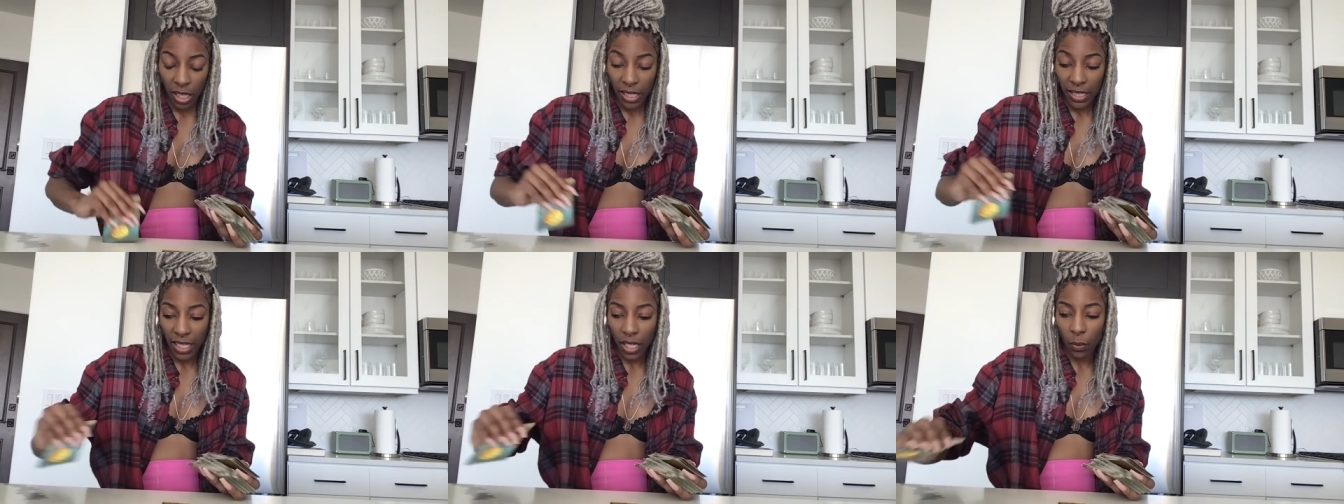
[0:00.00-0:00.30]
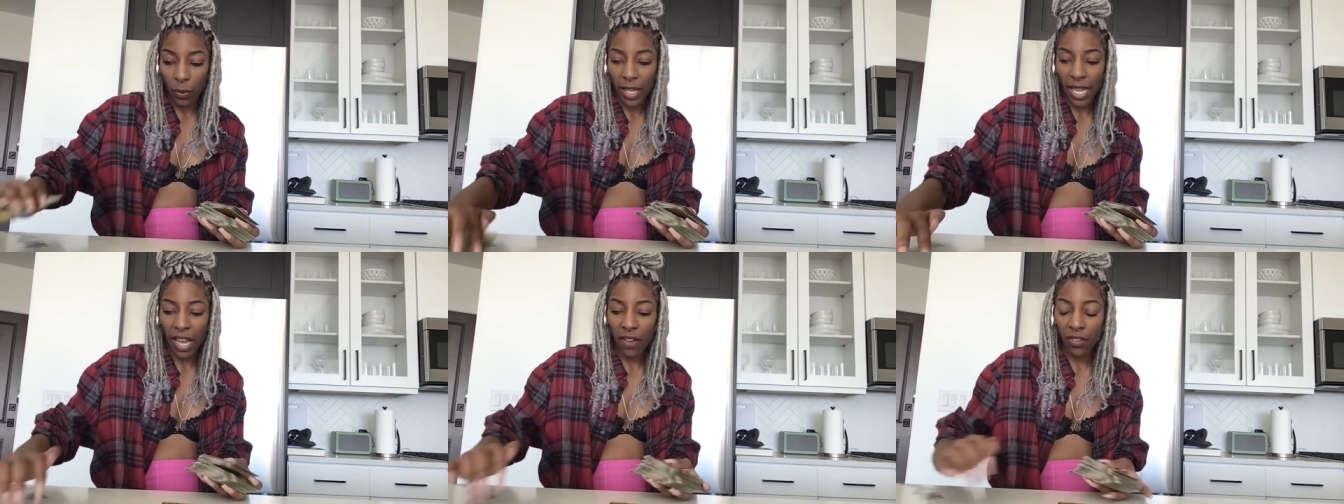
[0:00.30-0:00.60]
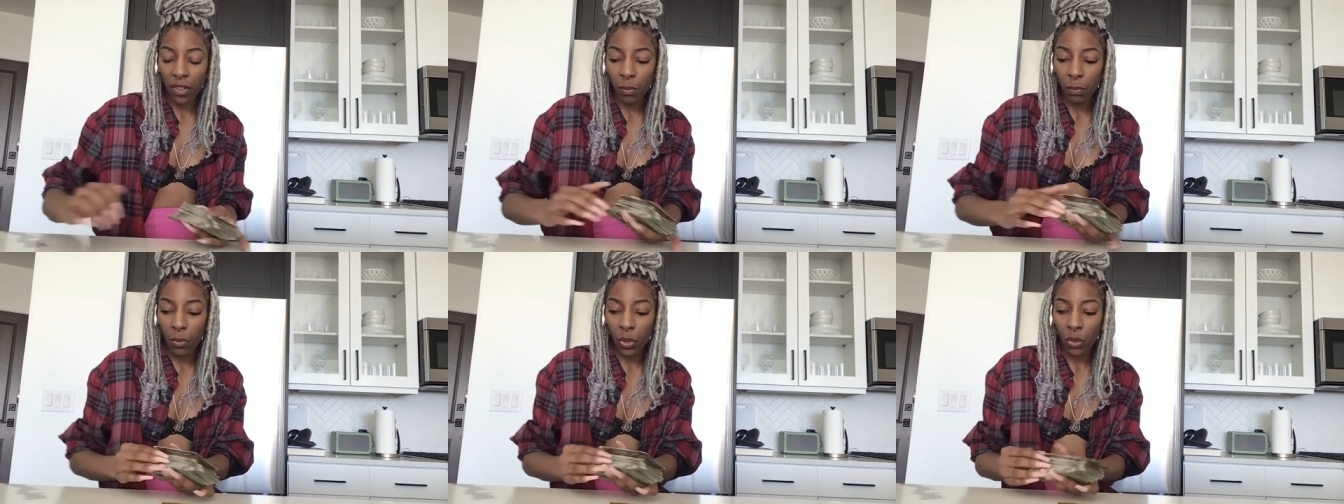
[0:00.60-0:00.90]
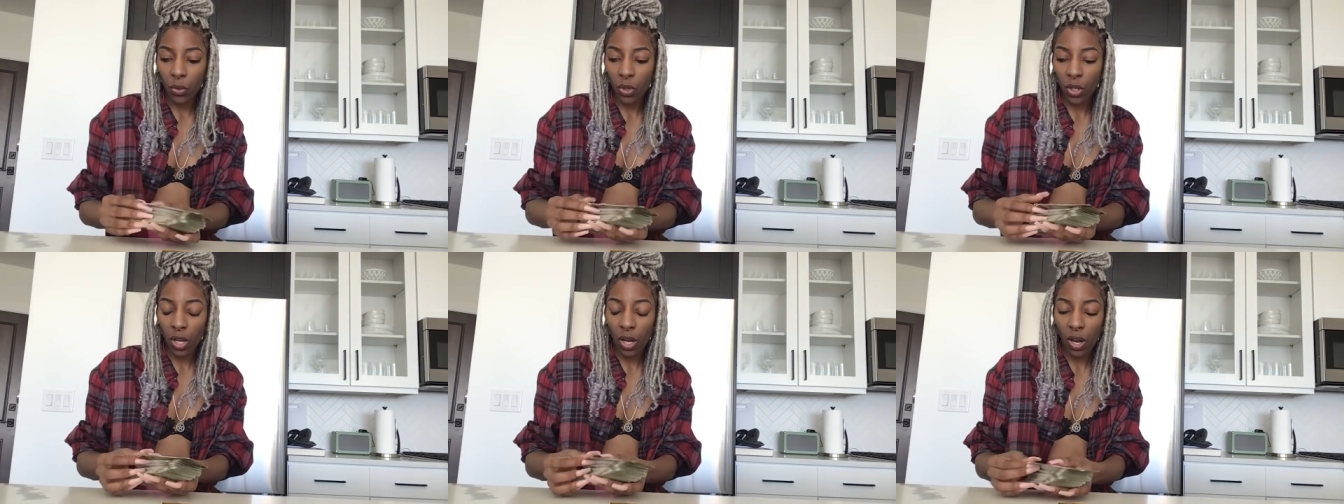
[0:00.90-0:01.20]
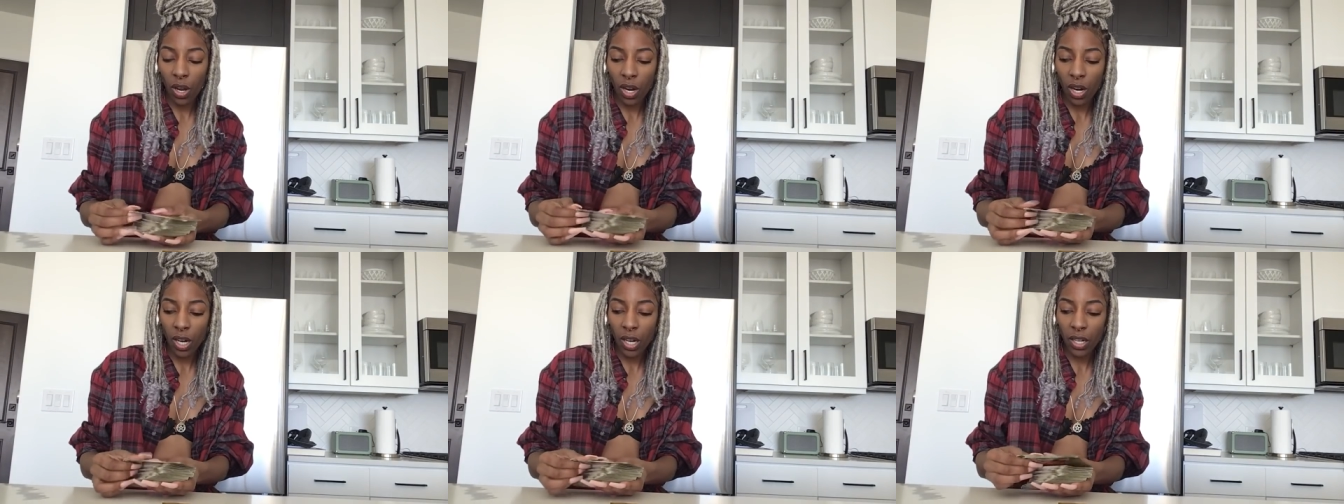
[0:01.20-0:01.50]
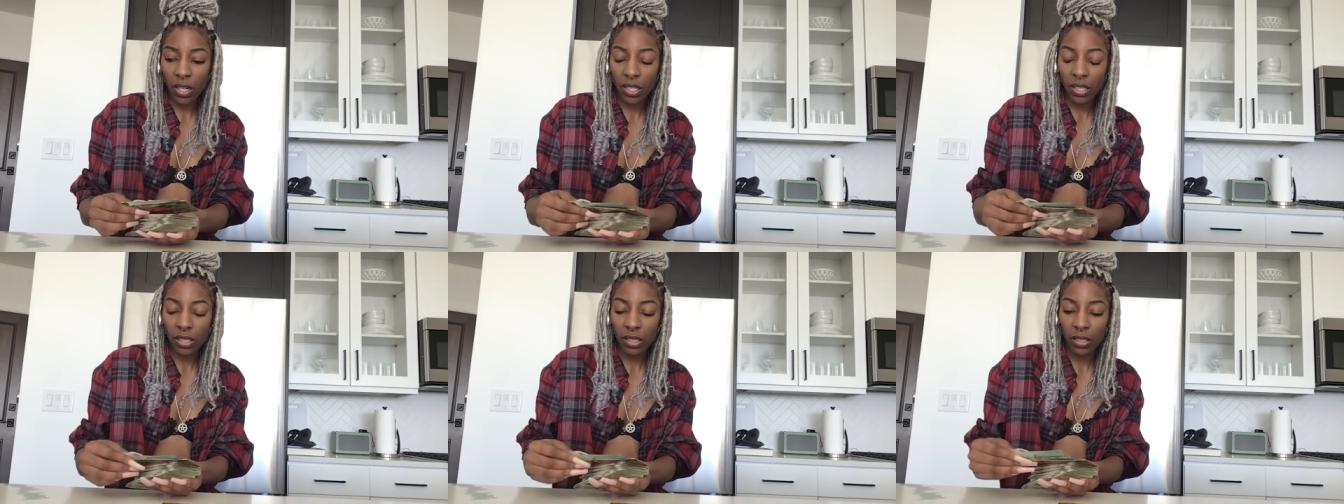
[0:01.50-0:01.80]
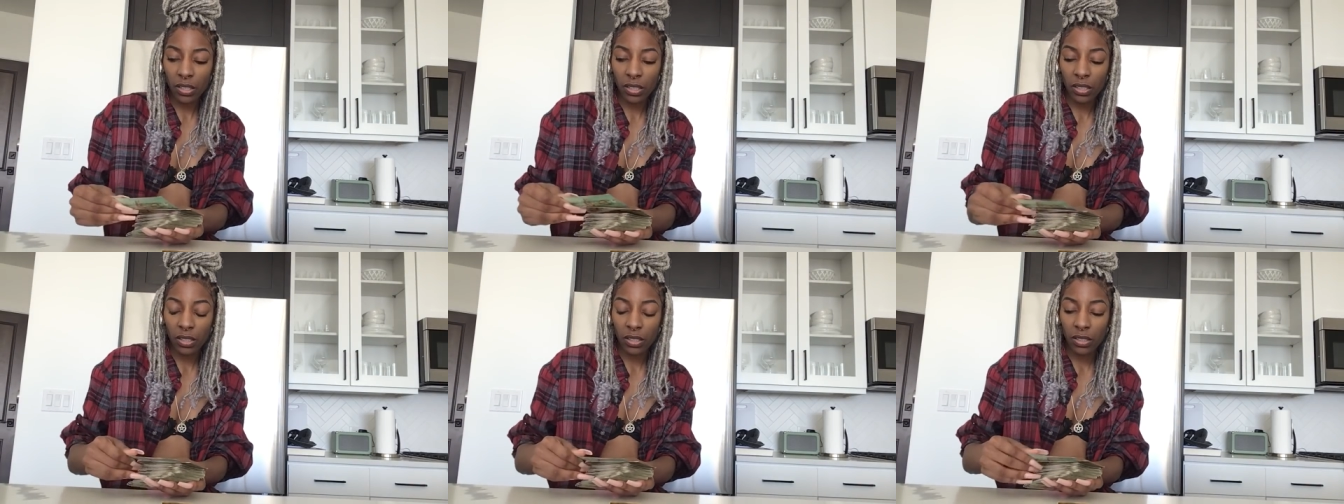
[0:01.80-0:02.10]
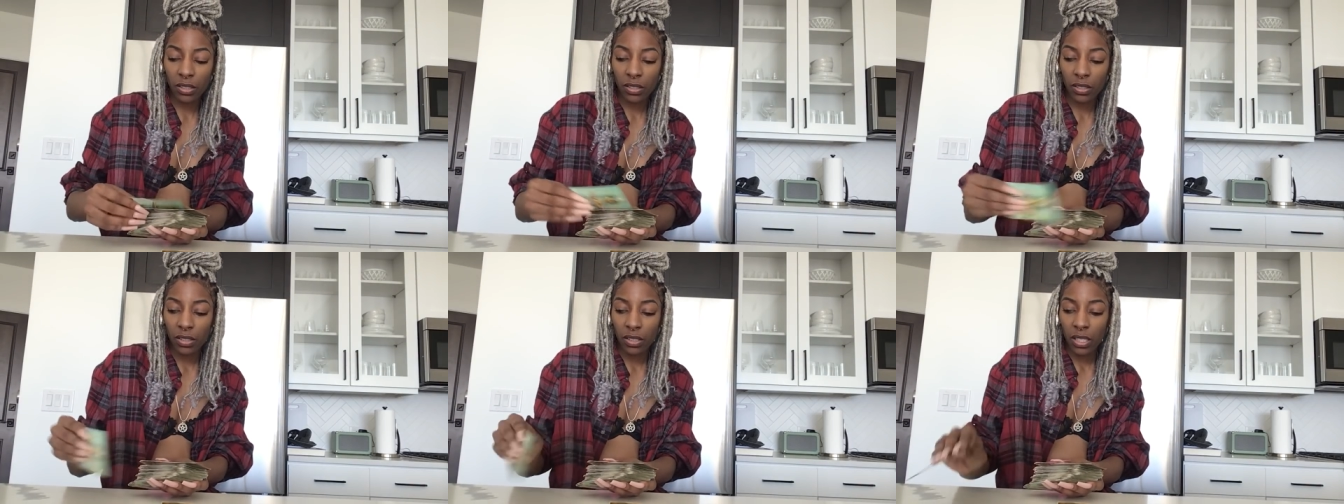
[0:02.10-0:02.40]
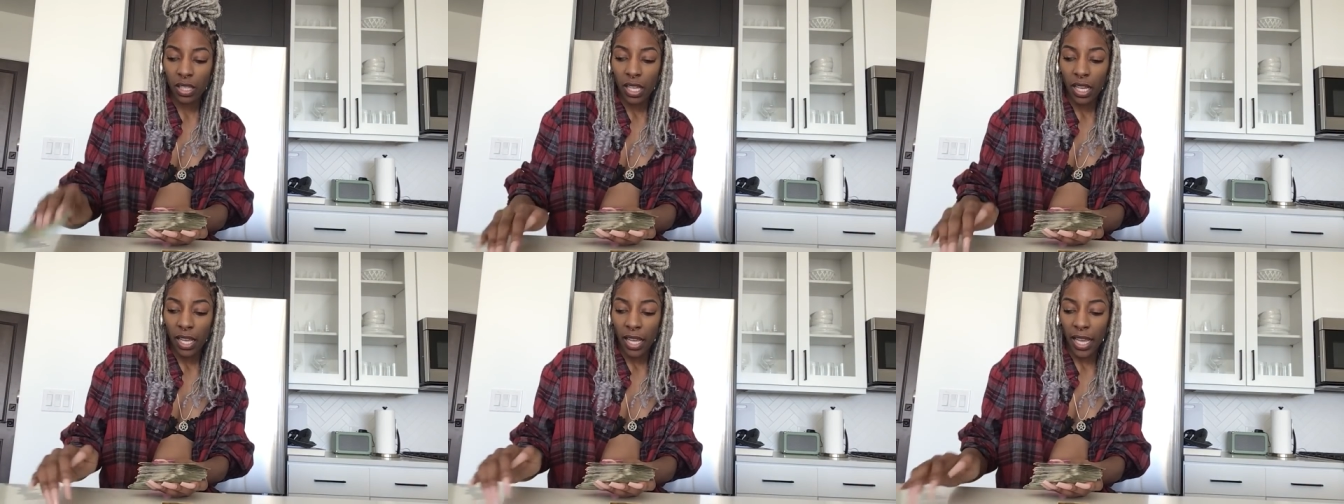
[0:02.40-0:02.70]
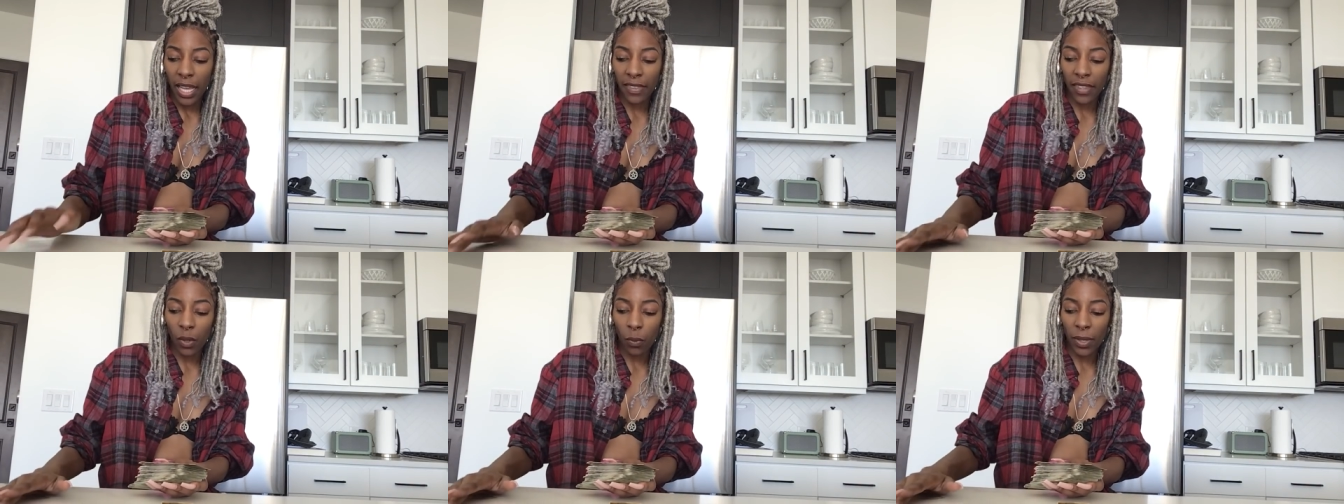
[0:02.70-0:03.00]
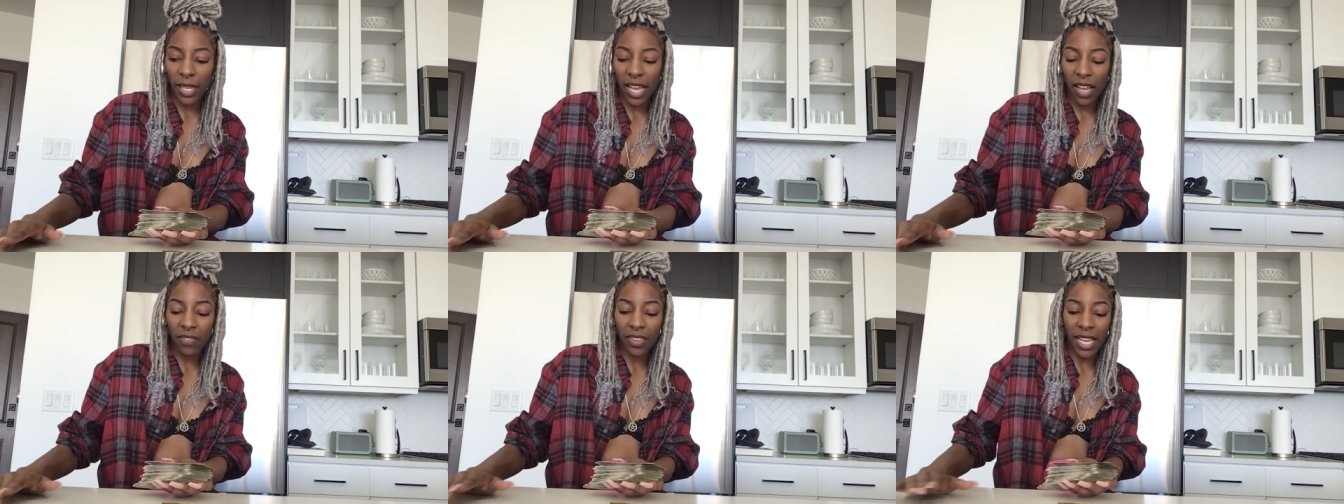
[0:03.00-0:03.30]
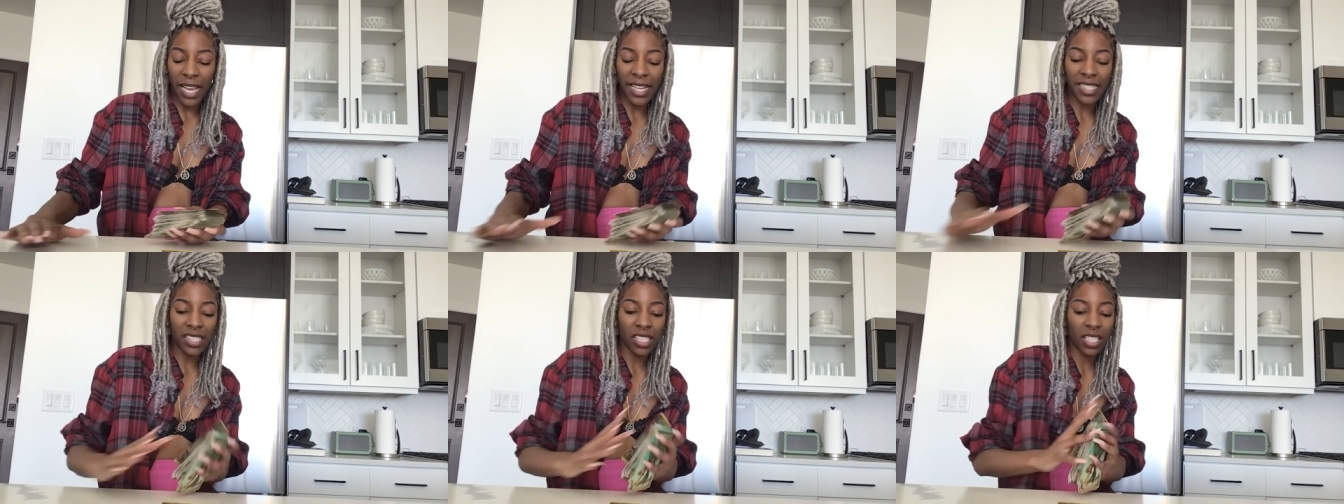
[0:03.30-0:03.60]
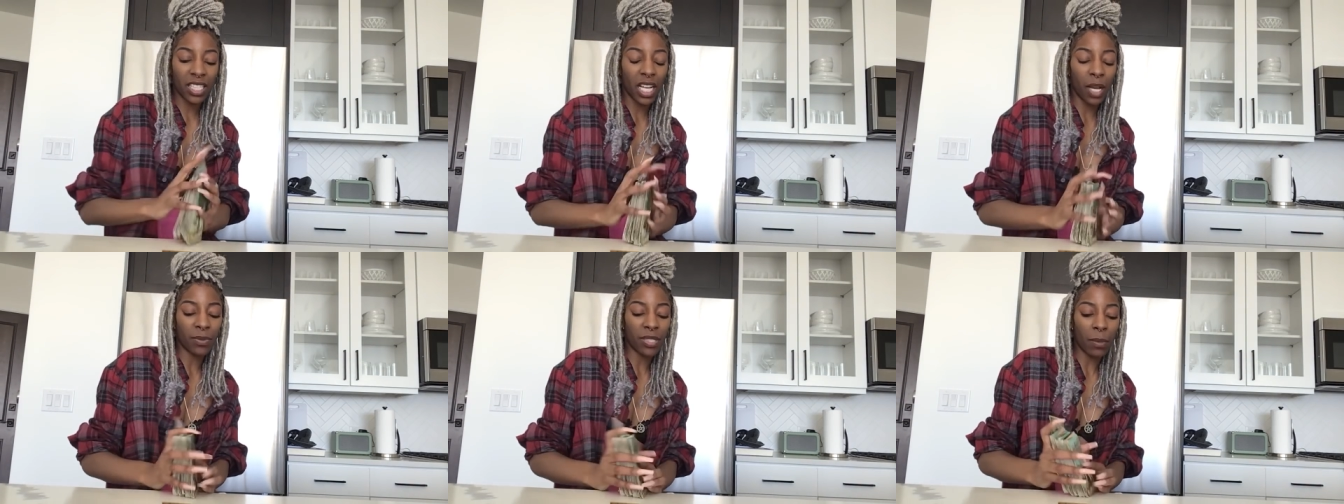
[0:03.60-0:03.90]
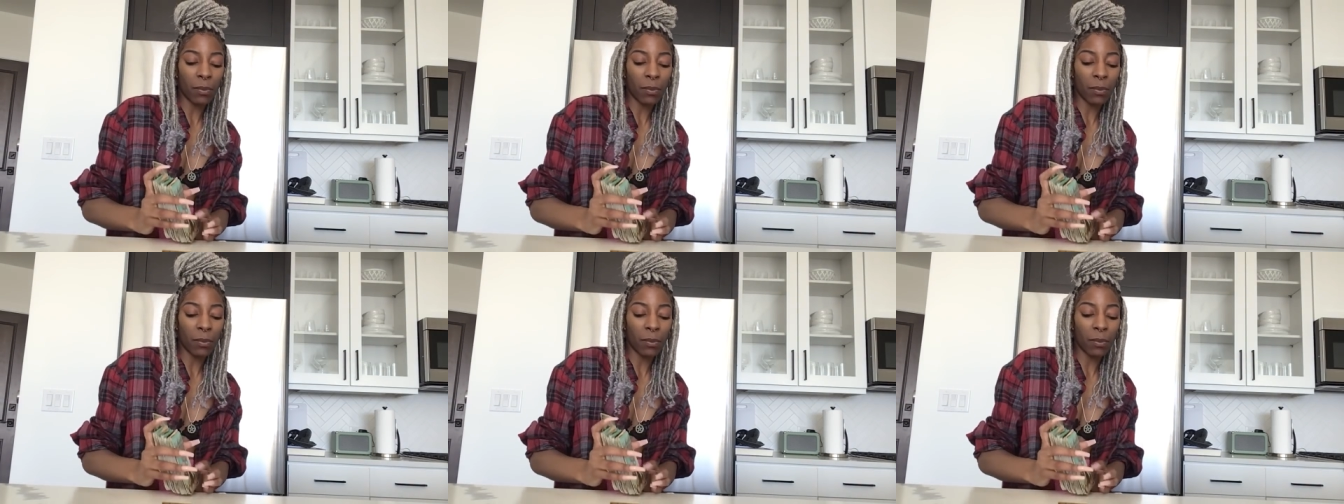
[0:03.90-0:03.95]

Yeah, we have the Moon card. And then we have the Ace of Cups.